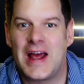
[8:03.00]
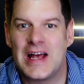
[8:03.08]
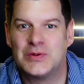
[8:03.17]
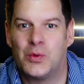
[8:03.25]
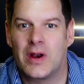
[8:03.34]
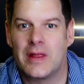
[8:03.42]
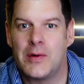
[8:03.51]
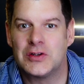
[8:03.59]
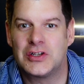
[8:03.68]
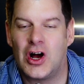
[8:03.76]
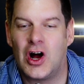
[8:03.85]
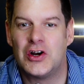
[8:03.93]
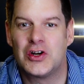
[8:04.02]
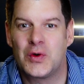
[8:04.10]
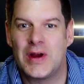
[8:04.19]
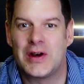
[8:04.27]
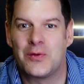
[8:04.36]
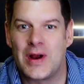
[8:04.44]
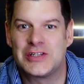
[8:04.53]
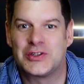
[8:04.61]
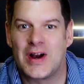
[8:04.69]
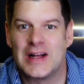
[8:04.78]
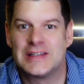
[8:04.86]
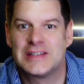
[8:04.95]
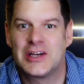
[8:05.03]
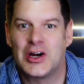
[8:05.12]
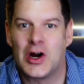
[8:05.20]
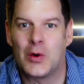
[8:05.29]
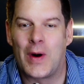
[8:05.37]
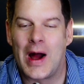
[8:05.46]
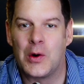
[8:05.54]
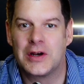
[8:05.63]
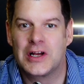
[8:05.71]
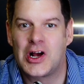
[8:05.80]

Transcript: has one of the most underrated restaurants around